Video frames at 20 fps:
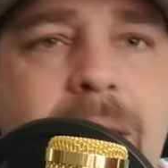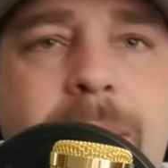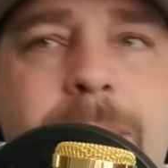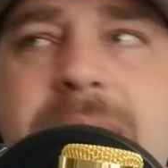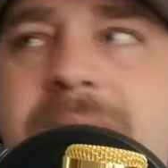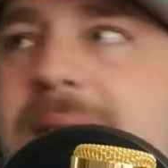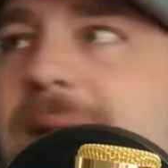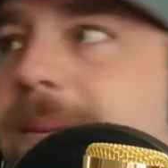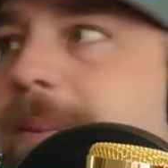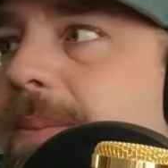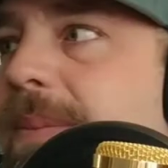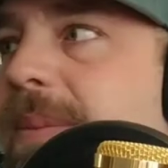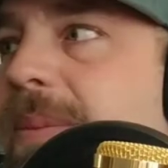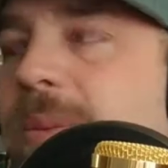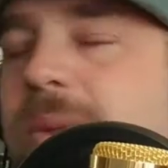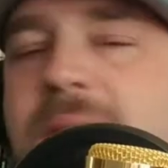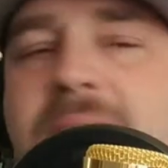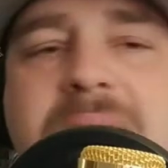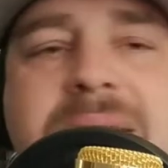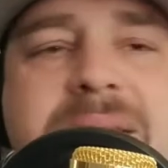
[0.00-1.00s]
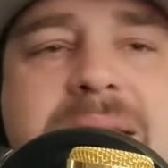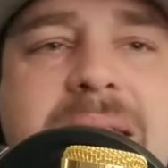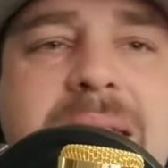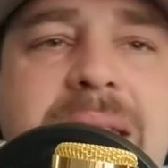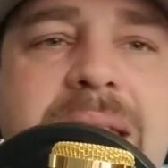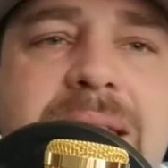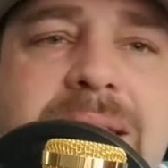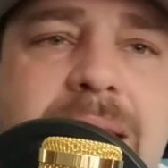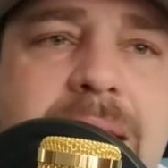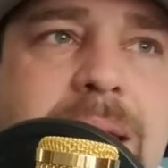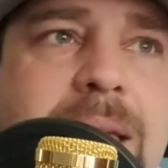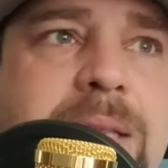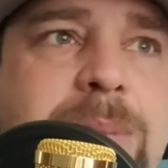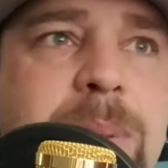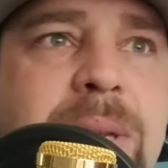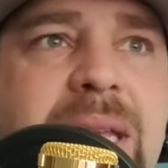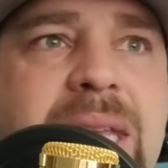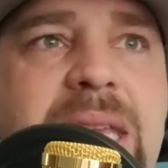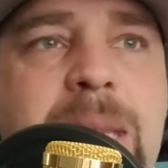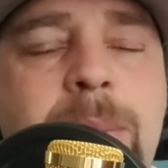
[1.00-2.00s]
I mean, he's
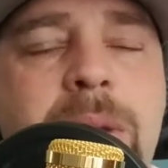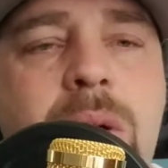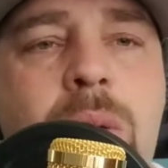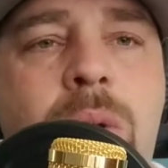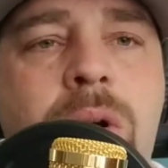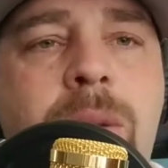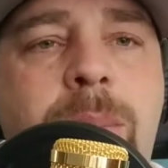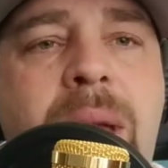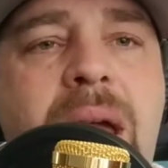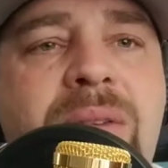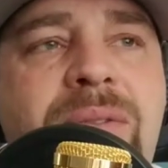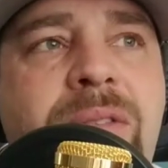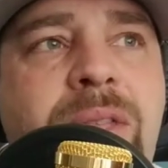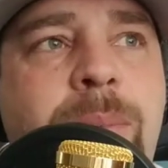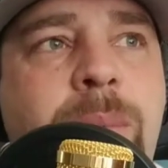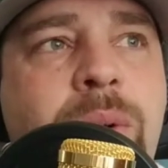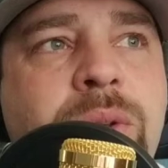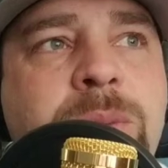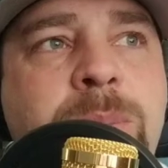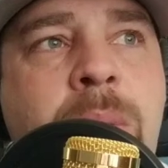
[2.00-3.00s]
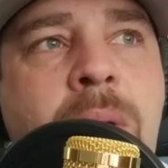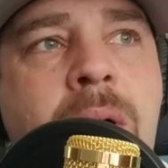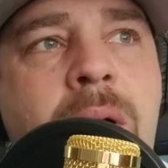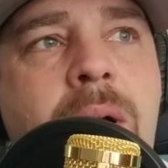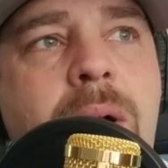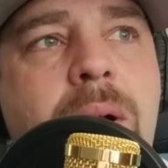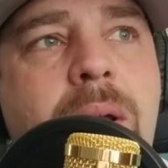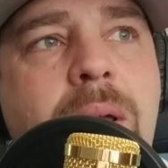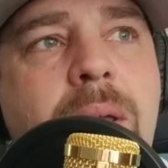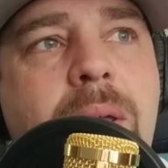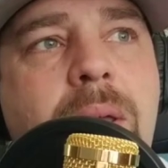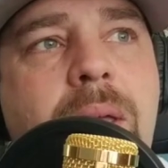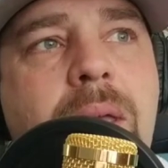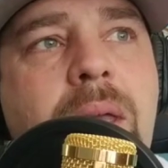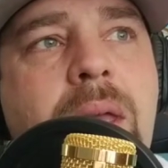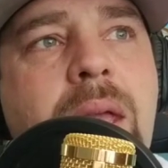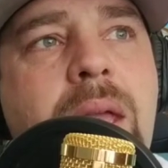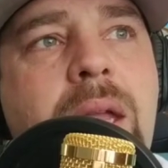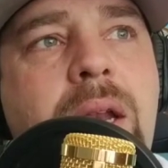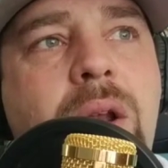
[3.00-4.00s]
been a gimmick quarterback for the most part.
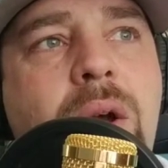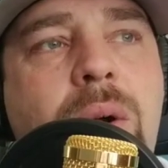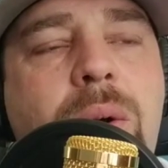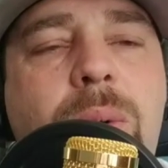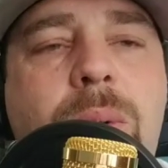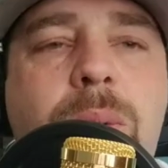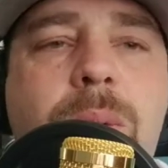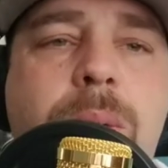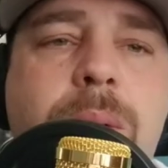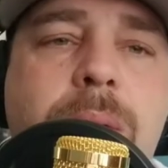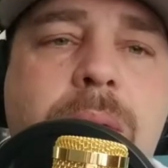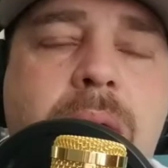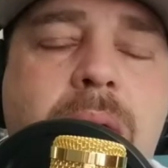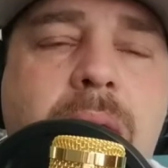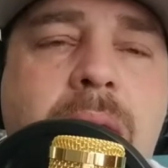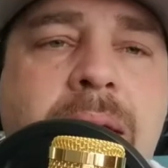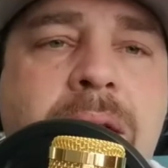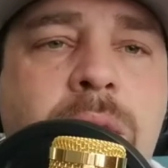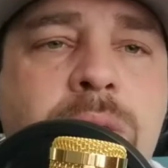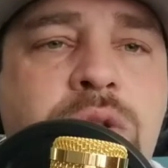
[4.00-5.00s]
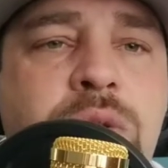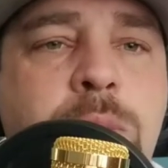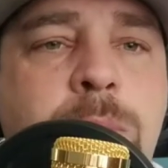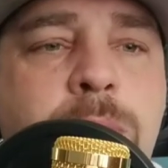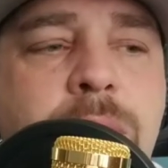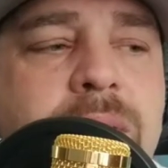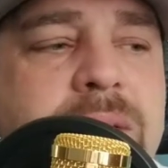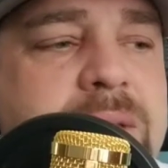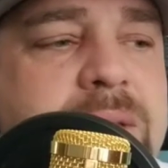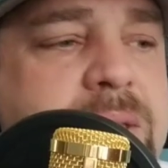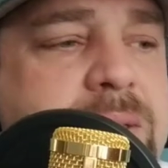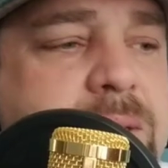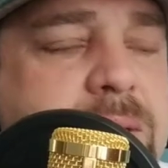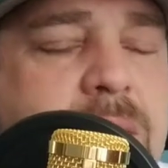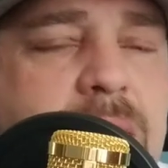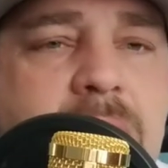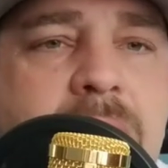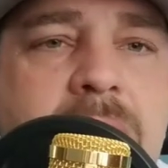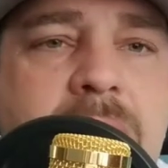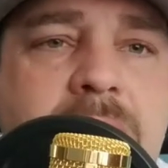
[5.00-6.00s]
I know Drew Brees
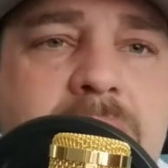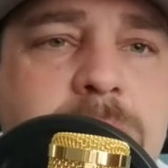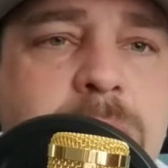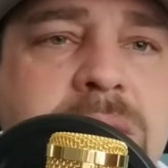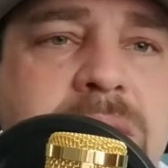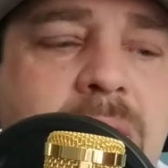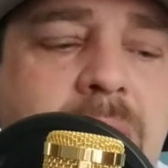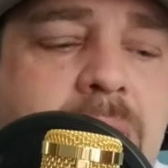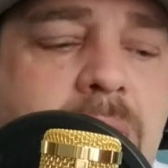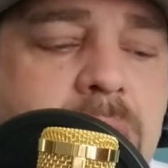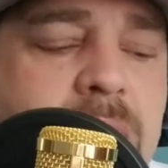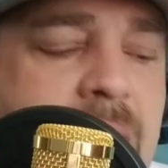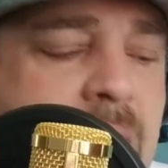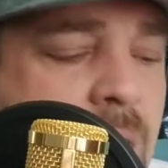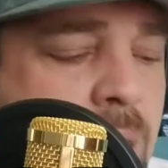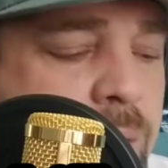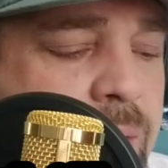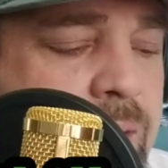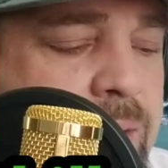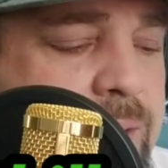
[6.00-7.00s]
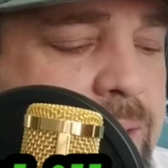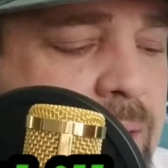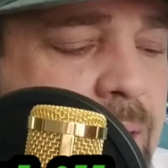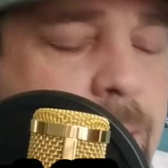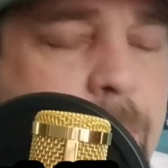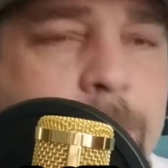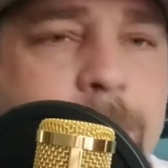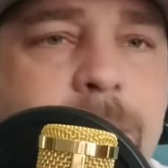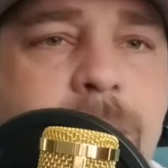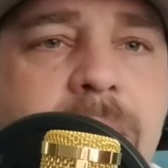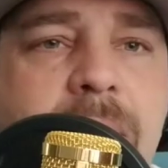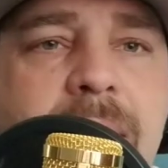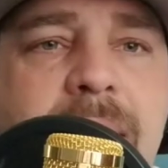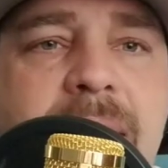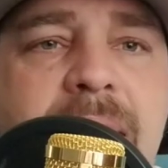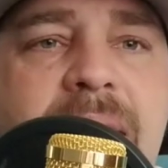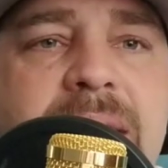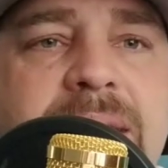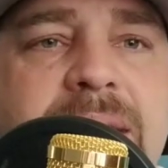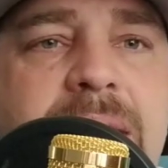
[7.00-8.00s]
is retired now, and
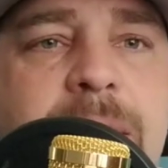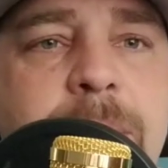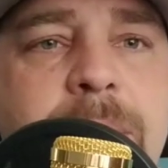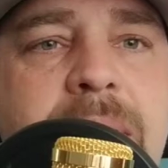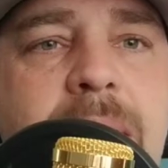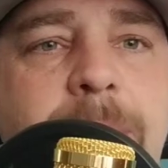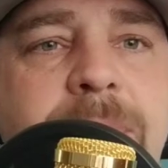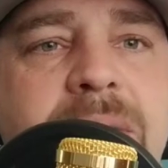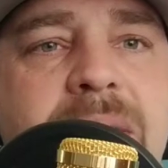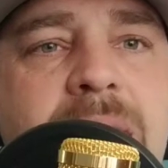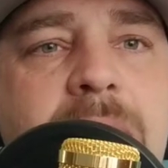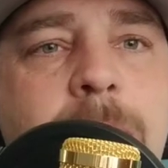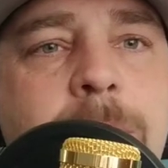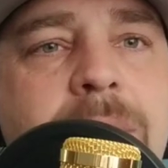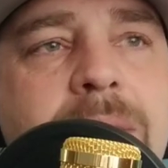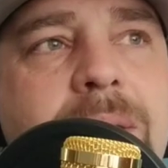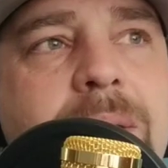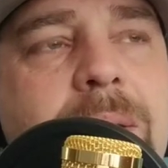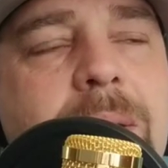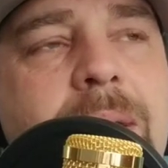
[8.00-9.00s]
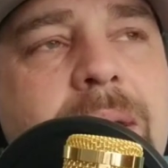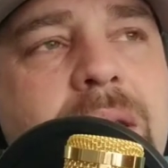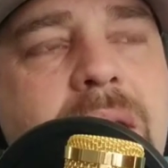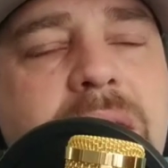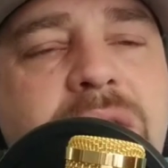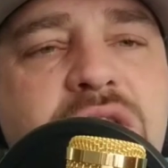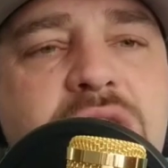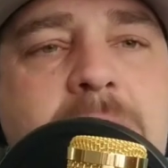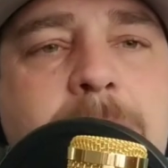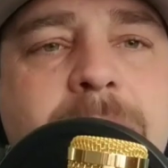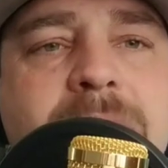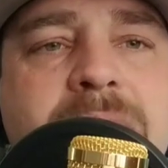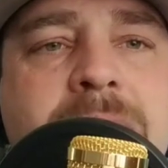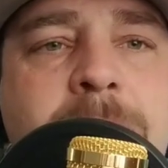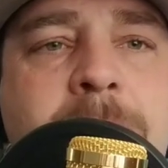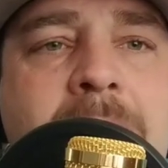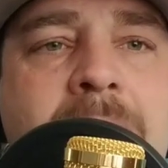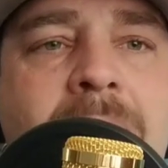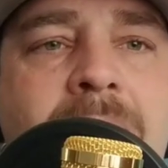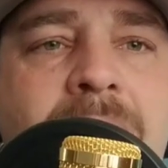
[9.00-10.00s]
it's going to be up to him and Jameis
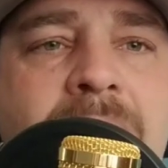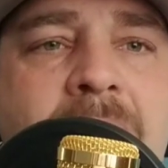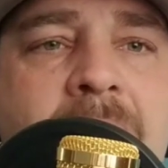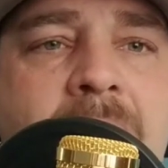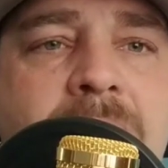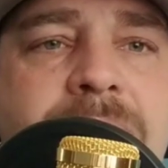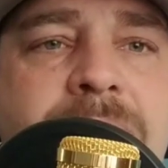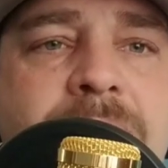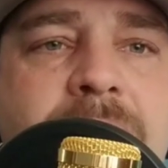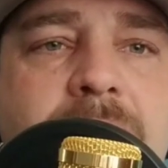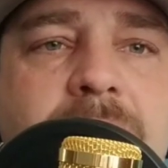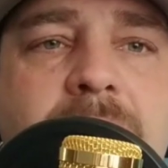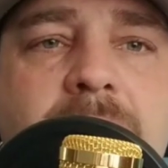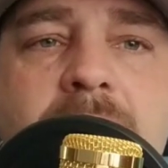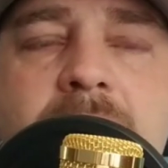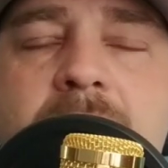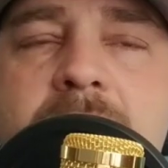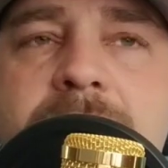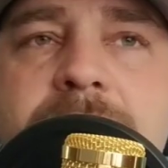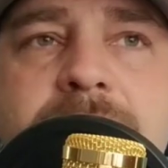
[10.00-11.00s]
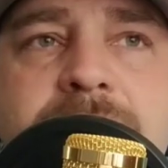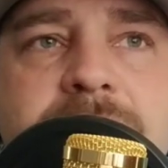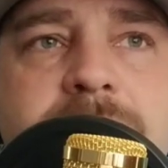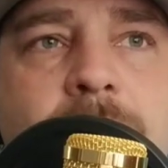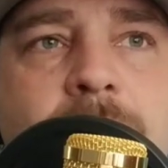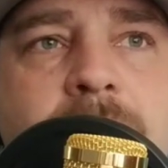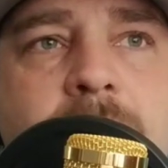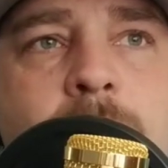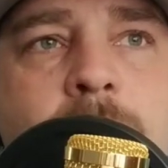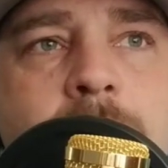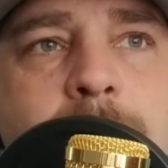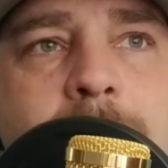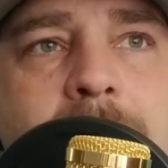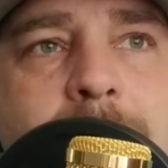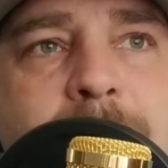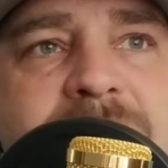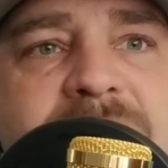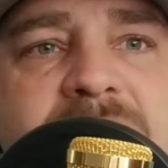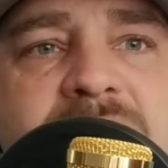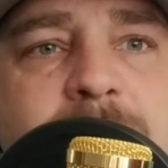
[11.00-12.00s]
to battle it out for the starting
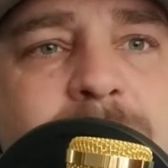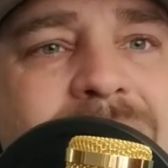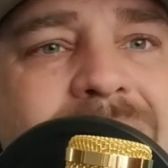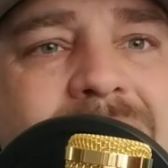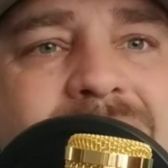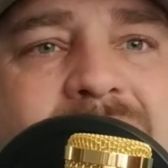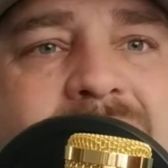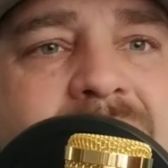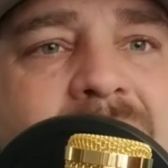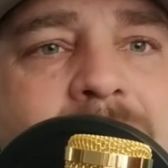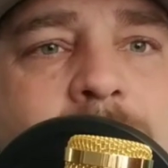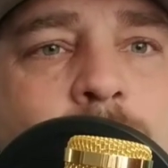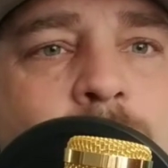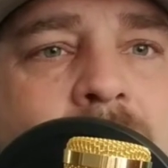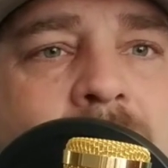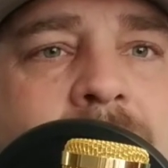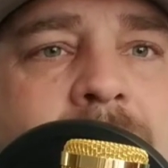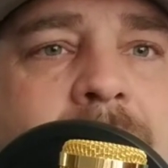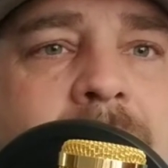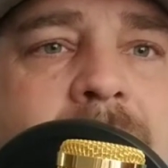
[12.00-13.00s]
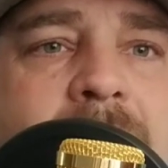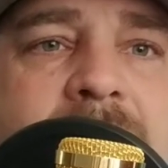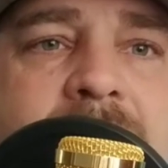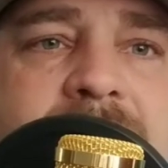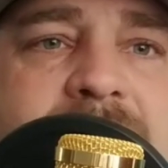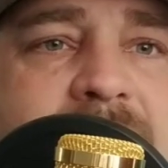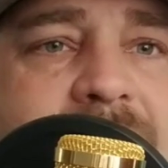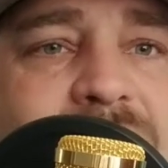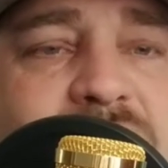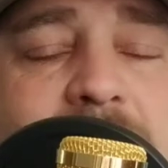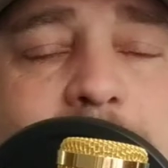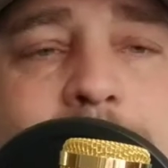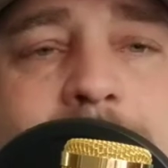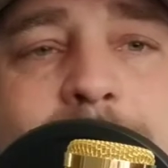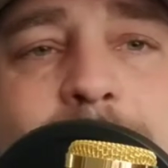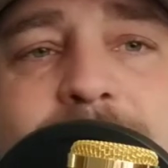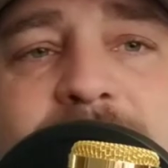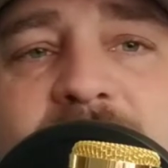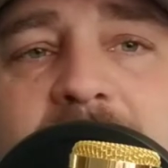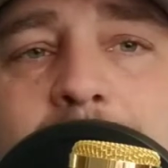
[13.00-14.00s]
quarterback position. But there's another one. Say if
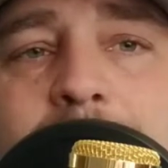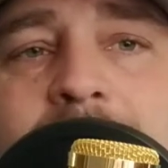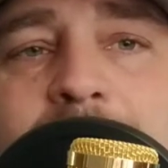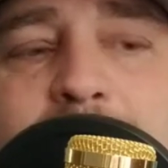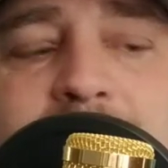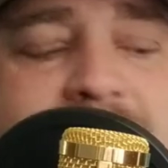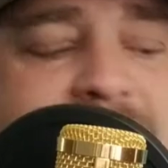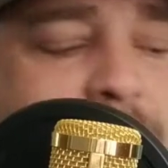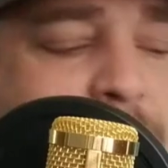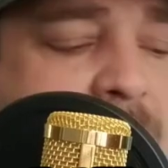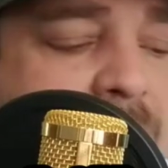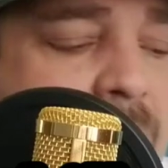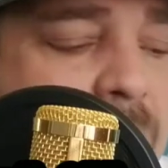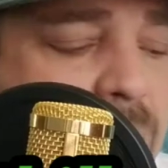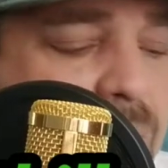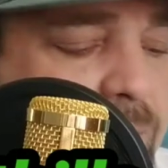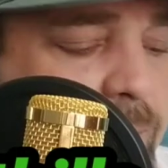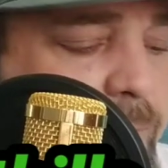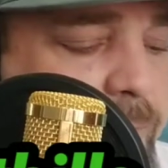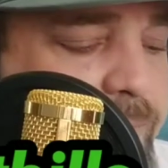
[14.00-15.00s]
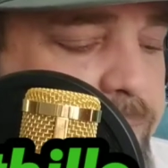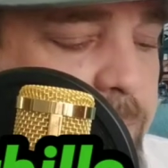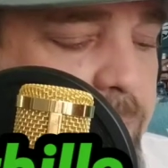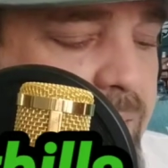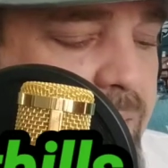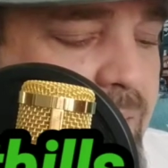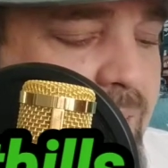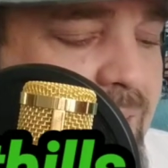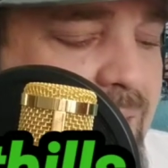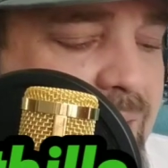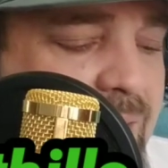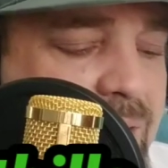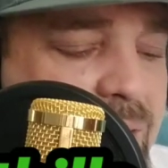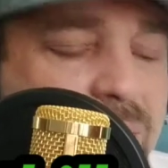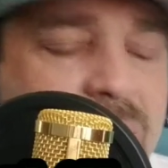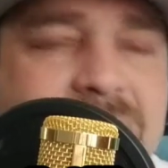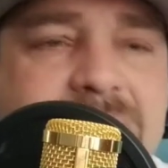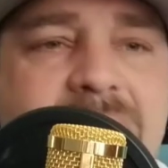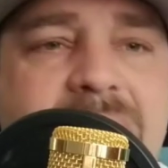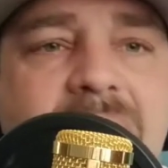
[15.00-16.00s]
Jameis beats him out,
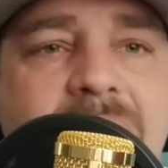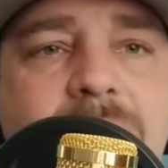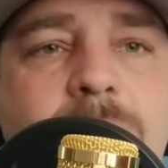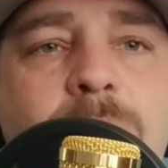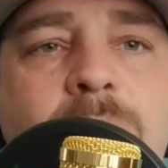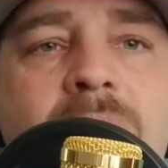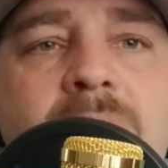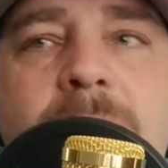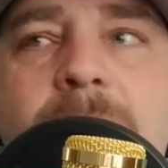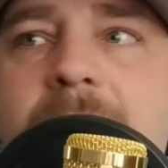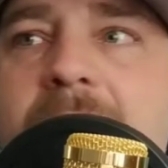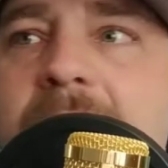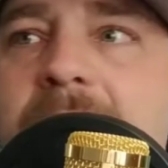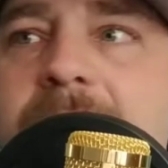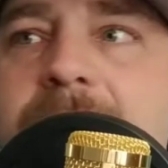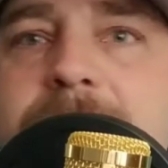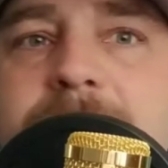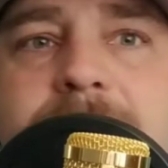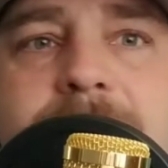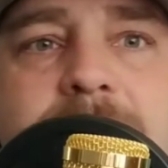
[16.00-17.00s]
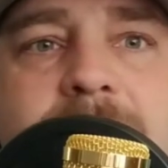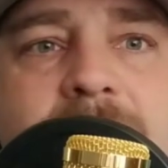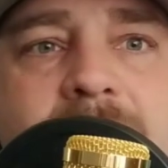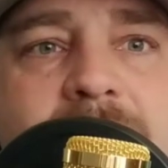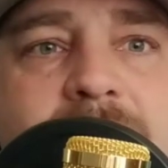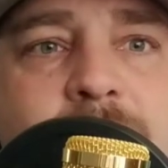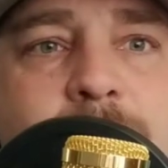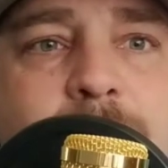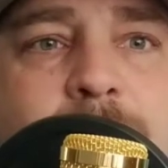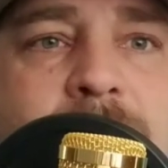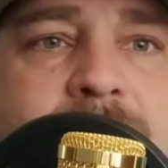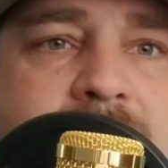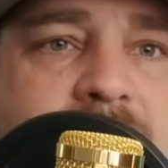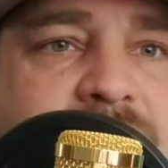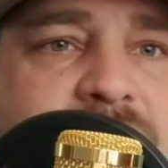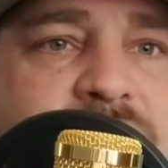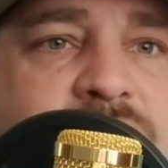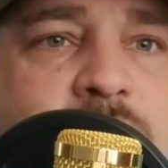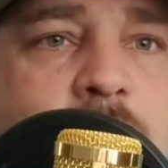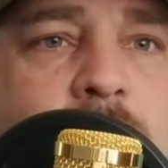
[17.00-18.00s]
there's another one that you're putting
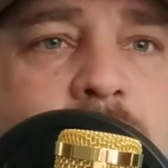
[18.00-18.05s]
a